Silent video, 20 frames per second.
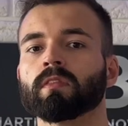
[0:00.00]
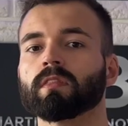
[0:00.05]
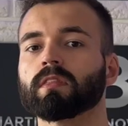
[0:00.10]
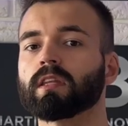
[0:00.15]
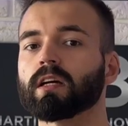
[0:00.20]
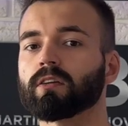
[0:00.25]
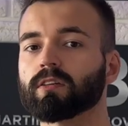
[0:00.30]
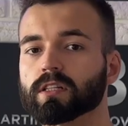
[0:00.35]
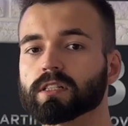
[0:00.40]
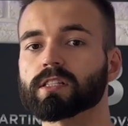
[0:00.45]

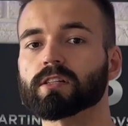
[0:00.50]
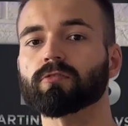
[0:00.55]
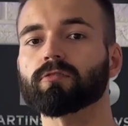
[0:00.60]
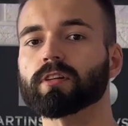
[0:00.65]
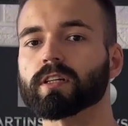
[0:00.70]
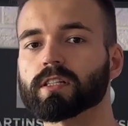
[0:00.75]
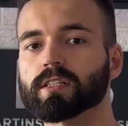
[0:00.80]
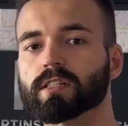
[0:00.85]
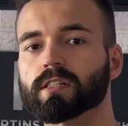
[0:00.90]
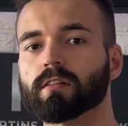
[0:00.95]
There is a
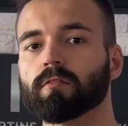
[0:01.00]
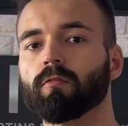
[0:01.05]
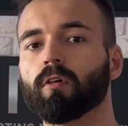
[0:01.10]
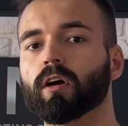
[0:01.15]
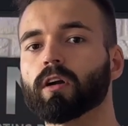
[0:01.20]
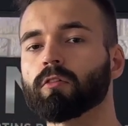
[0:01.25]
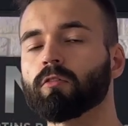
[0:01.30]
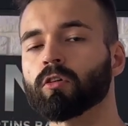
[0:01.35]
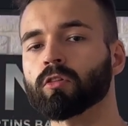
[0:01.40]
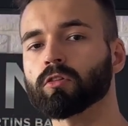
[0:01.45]
reason why
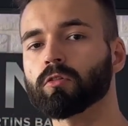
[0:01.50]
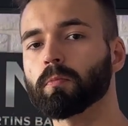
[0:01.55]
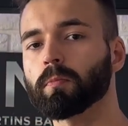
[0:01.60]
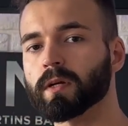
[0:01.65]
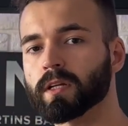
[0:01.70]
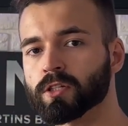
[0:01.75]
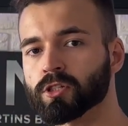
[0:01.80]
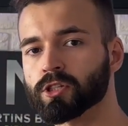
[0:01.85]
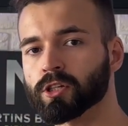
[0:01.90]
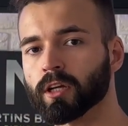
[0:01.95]
you want to
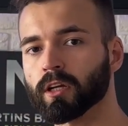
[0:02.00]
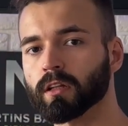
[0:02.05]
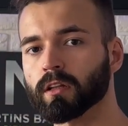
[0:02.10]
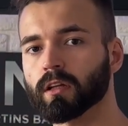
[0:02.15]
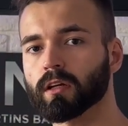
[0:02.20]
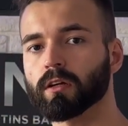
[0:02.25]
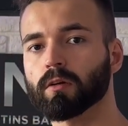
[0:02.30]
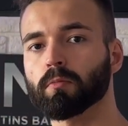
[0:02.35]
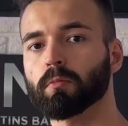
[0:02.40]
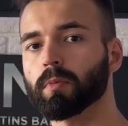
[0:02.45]
binge
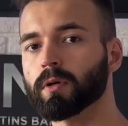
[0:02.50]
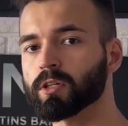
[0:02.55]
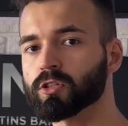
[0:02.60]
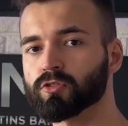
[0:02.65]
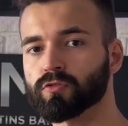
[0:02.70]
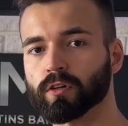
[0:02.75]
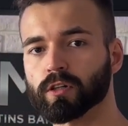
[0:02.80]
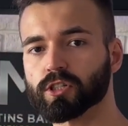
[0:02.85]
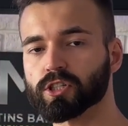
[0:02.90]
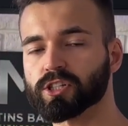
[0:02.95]
eat, binge
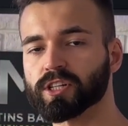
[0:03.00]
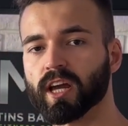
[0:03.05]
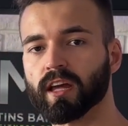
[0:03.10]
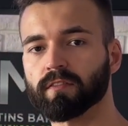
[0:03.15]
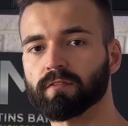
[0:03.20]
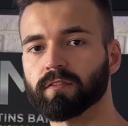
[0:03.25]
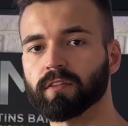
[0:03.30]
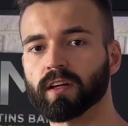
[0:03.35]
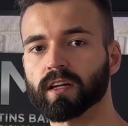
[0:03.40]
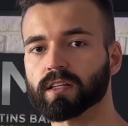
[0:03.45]
watch
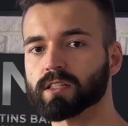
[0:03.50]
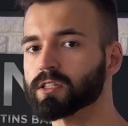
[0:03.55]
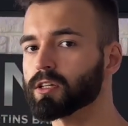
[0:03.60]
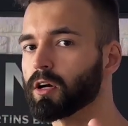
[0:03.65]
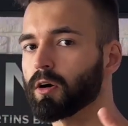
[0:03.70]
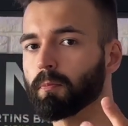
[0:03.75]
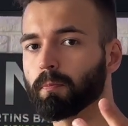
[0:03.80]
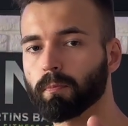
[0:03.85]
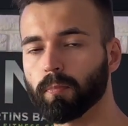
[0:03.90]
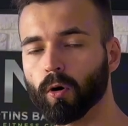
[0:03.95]
Netflix,
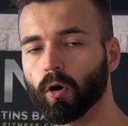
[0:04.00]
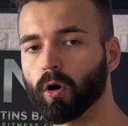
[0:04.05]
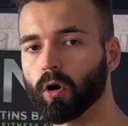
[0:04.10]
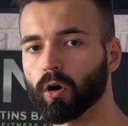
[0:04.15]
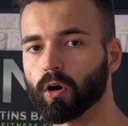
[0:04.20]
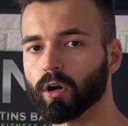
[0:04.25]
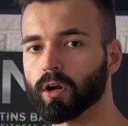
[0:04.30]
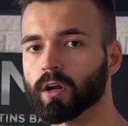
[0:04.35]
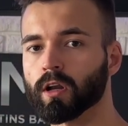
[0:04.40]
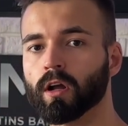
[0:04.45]

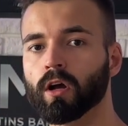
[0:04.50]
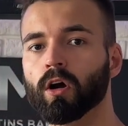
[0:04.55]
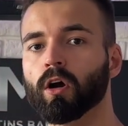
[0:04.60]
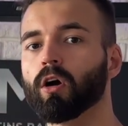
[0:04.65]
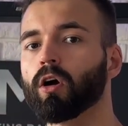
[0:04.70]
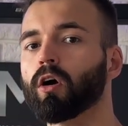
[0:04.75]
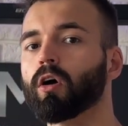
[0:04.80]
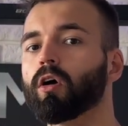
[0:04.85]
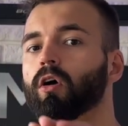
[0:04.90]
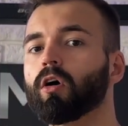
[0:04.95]
porn,
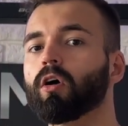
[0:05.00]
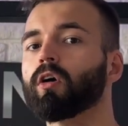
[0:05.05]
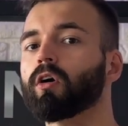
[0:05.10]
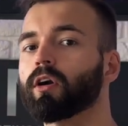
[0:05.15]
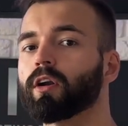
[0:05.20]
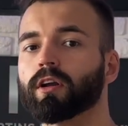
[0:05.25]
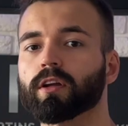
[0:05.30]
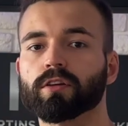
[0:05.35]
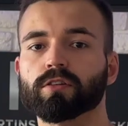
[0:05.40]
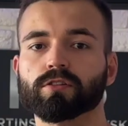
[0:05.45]

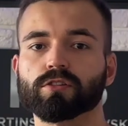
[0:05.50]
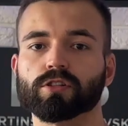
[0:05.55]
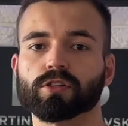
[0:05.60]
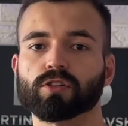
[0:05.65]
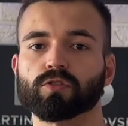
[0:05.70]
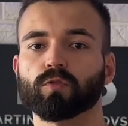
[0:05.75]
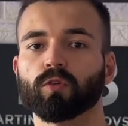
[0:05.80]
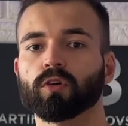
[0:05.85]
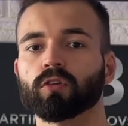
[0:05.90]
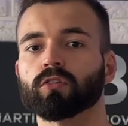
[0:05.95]
or you
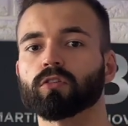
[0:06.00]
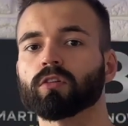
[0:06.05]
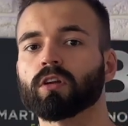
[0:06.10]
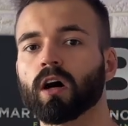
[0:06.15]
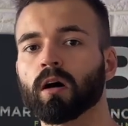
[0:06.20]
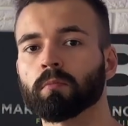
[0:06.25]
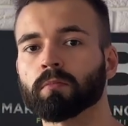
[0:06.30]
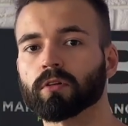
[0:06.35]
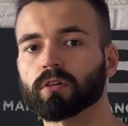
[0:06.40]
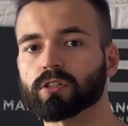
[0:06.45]
just want to
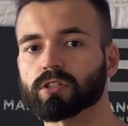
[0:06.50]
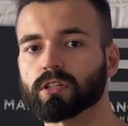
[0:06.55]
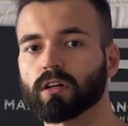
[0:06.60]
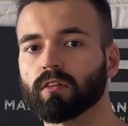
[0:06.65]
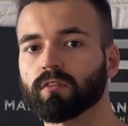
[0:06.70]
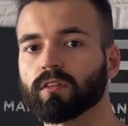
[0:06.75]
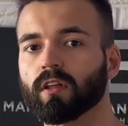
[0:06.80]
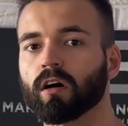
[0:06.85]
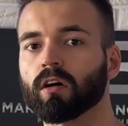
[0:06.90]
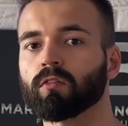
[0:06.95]
numb
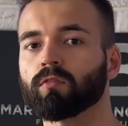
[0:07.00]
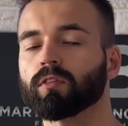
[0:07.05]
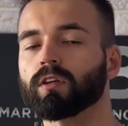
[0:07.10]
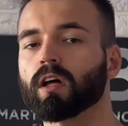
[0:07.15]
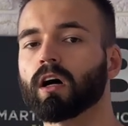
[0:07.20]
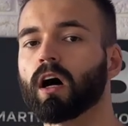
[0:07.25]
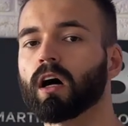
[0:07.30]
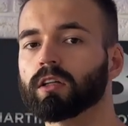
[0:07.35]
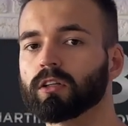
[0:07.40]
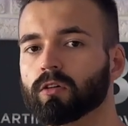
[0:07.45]
yourself down with
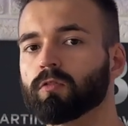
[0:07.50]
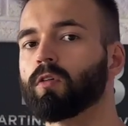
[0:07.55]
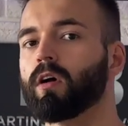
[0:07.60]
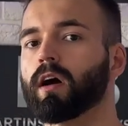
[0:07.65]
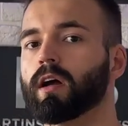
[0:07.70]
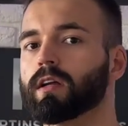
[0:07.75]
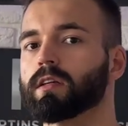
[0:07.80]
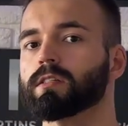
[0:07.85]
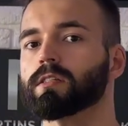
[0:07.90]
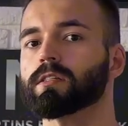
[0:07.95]

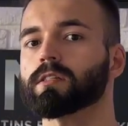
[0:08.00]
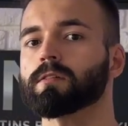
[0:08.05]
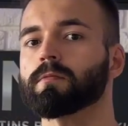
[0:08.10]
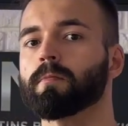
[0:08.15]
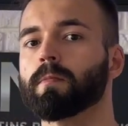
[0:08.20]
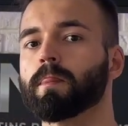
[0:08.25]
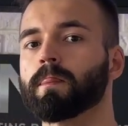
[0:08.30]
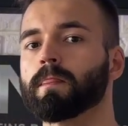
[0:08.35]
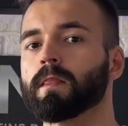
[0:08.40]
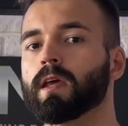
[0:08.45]
otherwise.
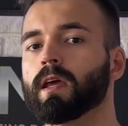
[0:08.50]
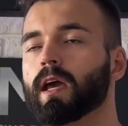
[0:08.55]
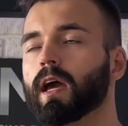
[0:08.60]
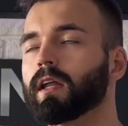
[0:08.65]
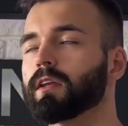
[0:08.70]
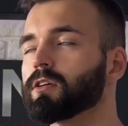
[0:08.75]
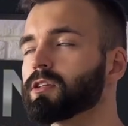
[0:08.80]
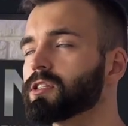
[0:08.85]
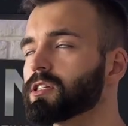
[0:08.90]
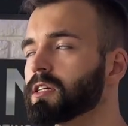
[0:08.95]
And
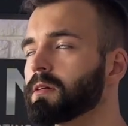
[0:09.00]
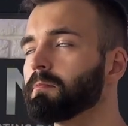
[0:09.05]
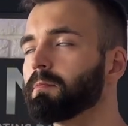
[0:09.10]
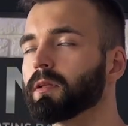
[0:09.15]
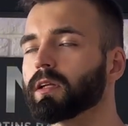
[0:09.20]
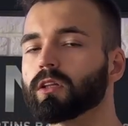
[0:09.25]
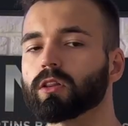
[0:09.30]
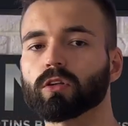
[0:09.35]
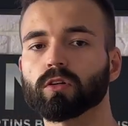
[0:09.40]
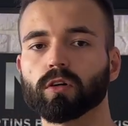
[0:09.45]
you
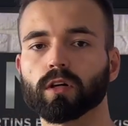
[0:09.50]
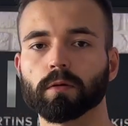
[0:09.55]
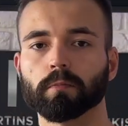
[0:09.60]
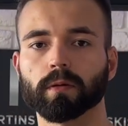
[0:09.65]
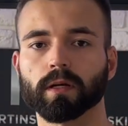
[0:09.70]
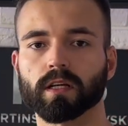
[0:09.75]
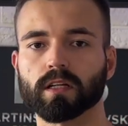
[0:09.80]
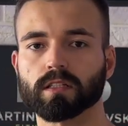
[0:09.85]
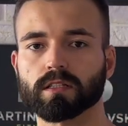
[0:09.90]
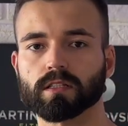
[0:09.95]
simply do it
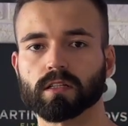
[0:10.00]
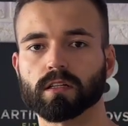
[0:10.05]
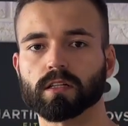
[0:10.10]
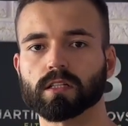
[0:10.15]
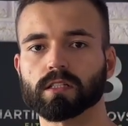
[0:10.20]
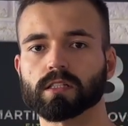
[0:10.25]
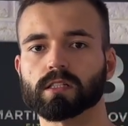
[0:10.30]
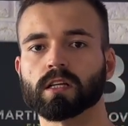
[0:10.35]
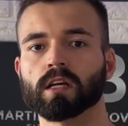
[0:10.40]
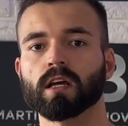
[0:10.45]
because there
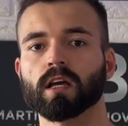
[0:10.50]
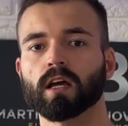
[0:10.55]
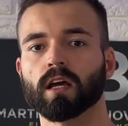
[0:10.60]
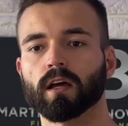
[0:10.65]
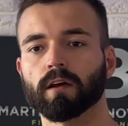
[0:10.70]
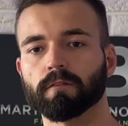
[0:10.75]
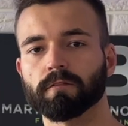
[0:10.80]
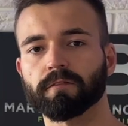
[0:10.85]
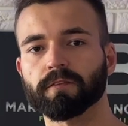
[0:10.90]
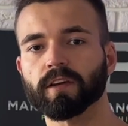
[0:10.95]
is
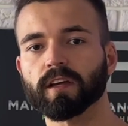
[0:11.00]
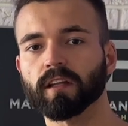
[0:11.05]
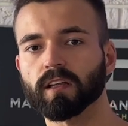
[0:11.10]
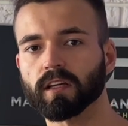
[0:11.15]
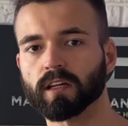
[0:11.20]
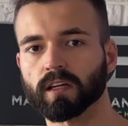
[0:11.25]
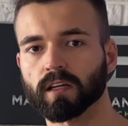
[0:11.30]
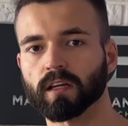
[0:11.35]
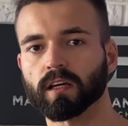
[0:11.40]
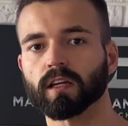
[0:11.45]

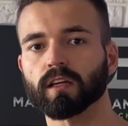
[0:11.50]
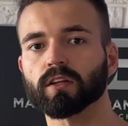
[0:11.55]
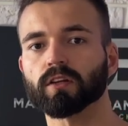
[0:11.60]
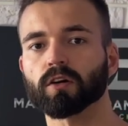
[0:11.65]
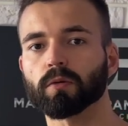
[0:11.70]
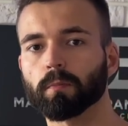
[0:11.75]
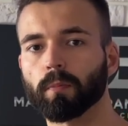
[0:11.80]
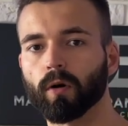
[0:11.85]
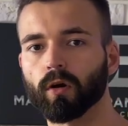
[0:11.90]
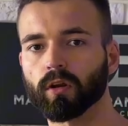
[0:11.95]
feeling in
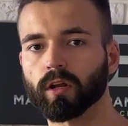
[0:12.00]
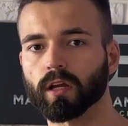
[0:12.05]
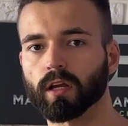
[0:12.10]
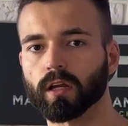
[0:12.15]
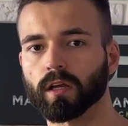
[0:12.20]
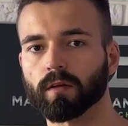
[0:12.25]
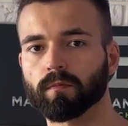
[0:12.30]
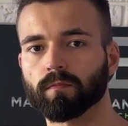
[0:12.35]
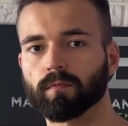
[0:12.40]
your body